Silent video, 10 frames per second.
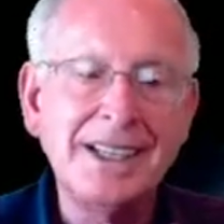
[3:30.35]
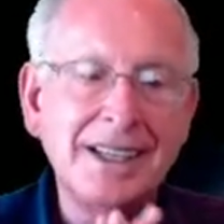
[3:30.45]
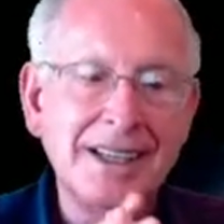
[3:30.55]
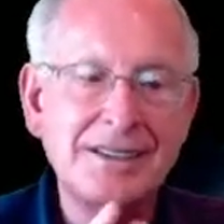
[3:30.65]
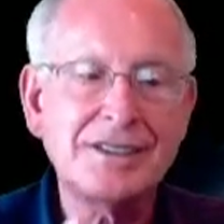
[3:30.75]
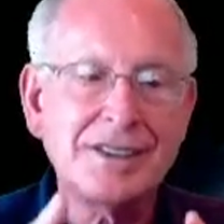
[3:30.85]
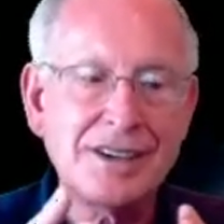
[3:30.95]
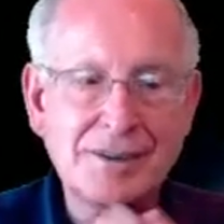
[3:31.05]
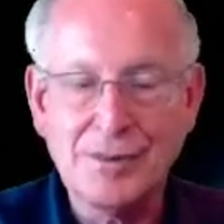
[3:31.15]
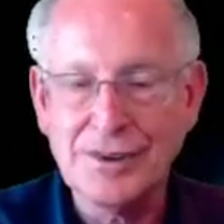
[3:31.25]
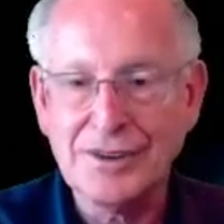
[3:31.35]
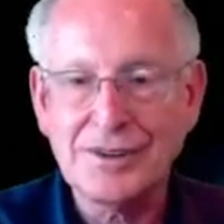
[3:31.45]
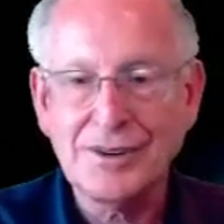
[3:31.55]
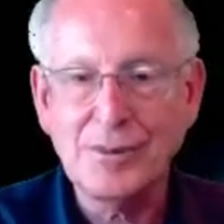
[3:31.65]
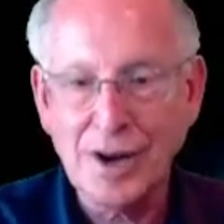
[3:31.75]
It's just worth
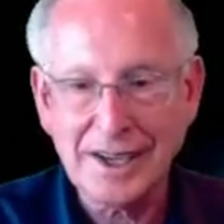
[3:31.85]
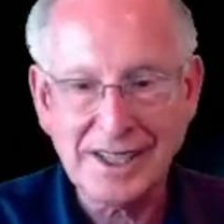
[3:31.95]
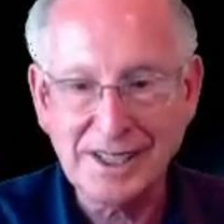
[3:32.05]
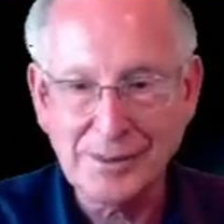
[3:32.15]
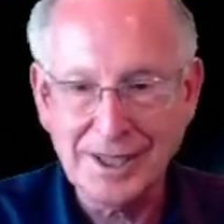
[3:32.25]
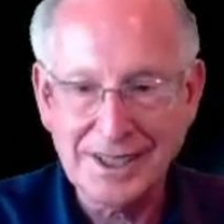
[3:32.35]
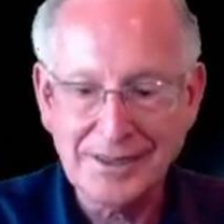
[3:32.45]
walking away.